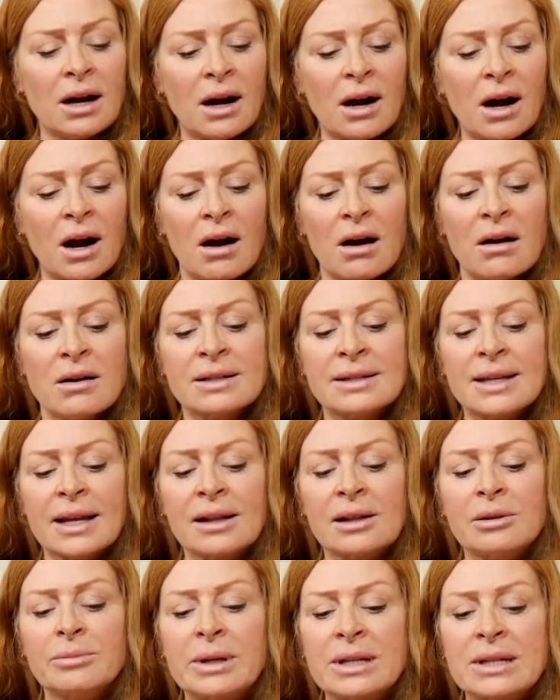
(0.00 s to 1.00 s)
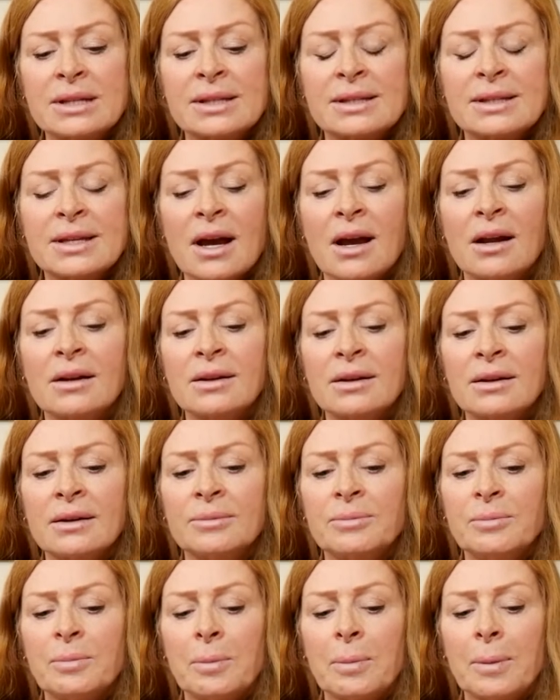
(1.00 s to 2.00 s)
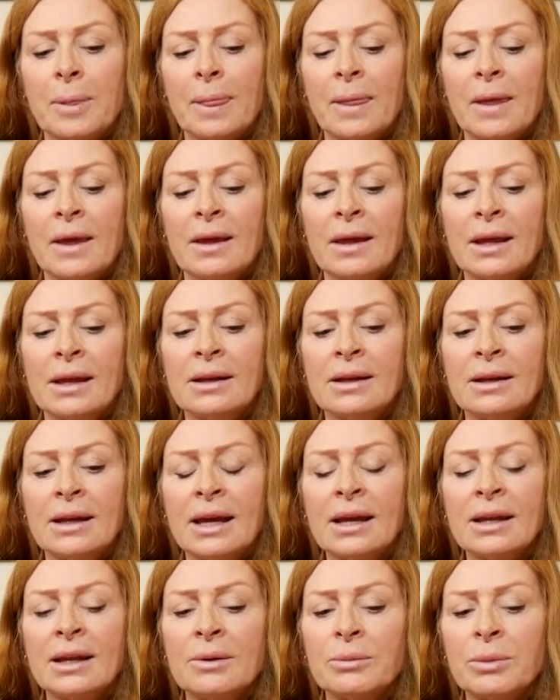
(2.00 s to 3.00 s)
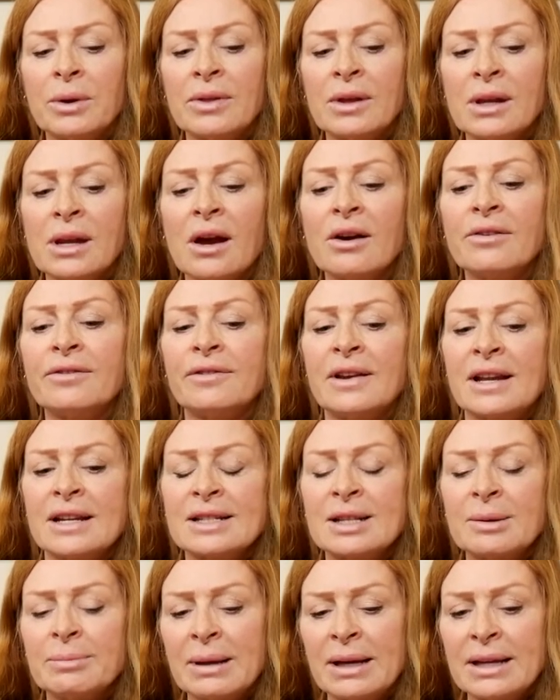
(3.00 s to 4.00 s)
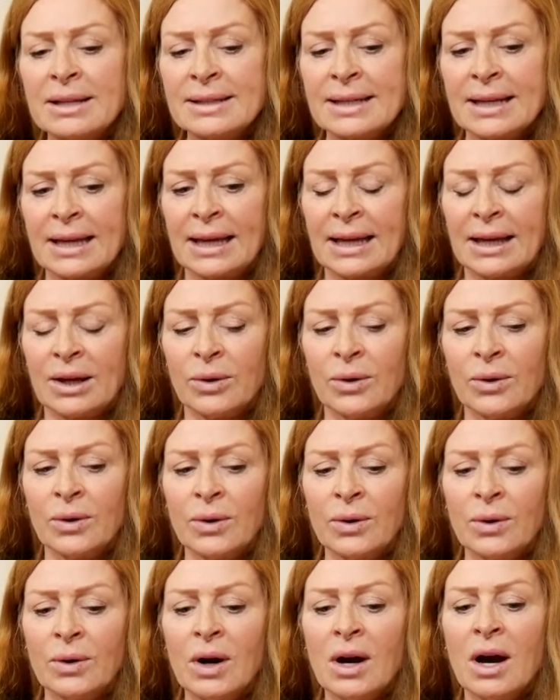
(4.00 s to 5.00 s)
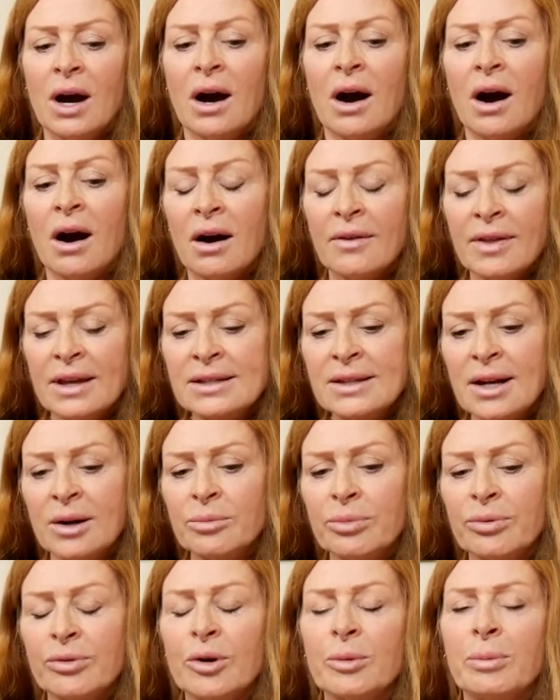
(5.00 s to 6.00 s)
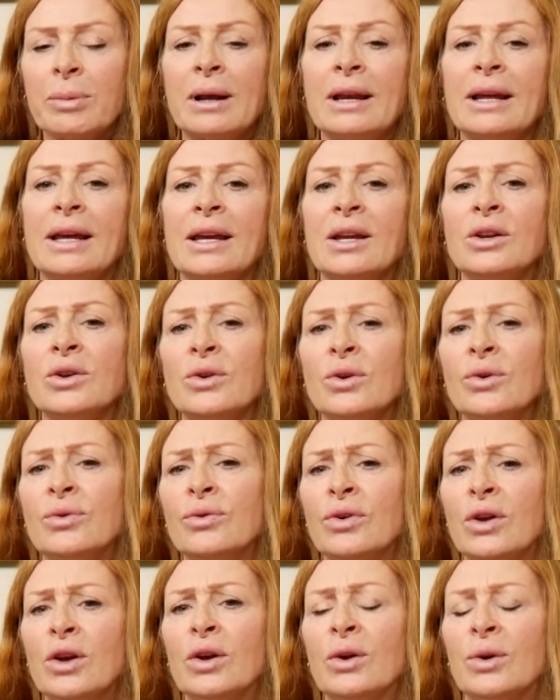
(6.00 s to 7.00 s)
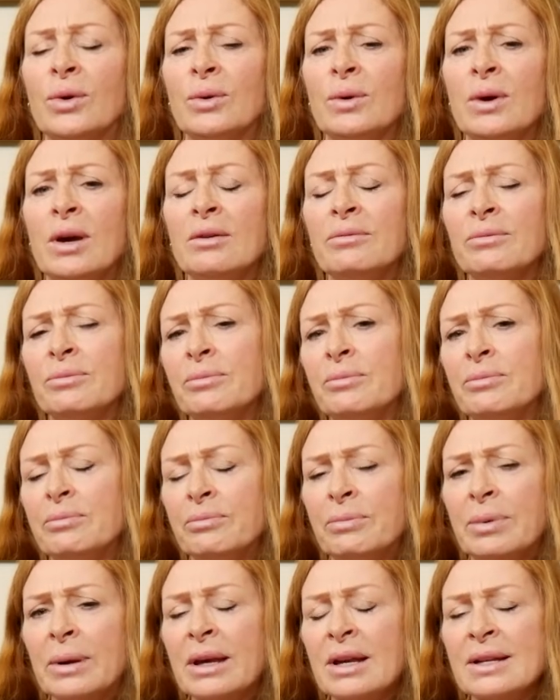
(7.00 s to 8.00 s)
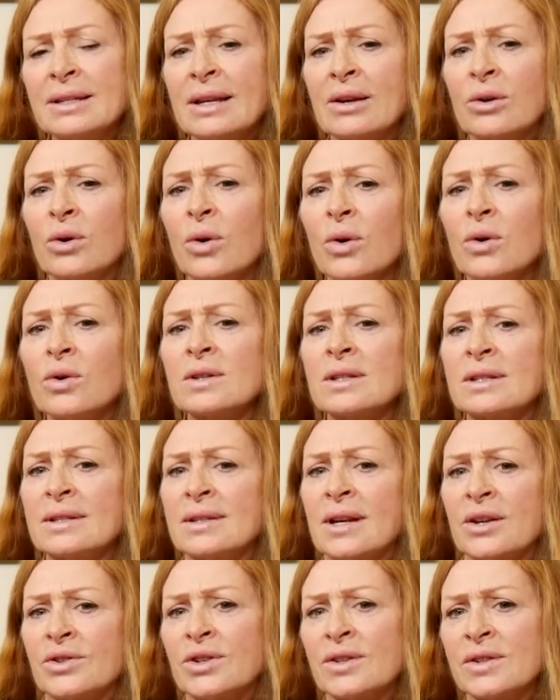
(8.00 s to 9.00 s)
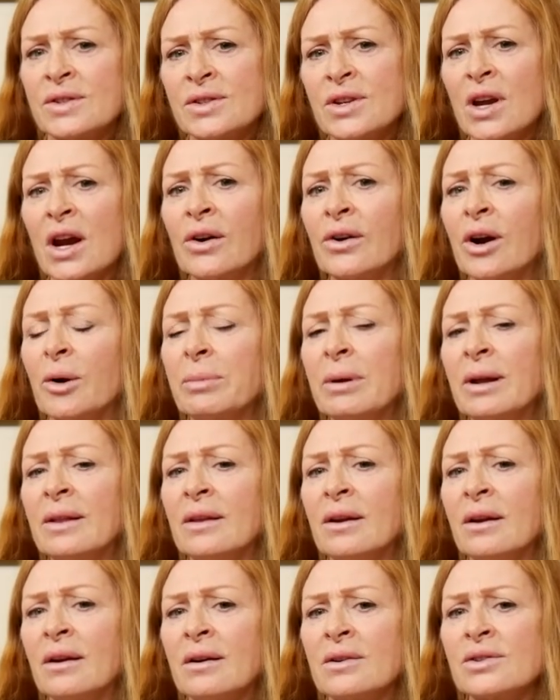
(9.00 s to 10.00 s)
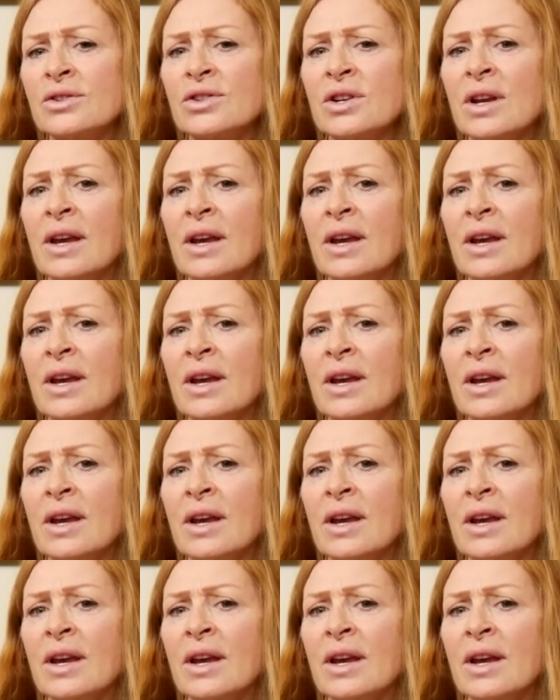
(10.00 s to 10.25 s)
are settlements done in with enough flexibility, or are they done properly in your view? Because it caused such a stir up in the last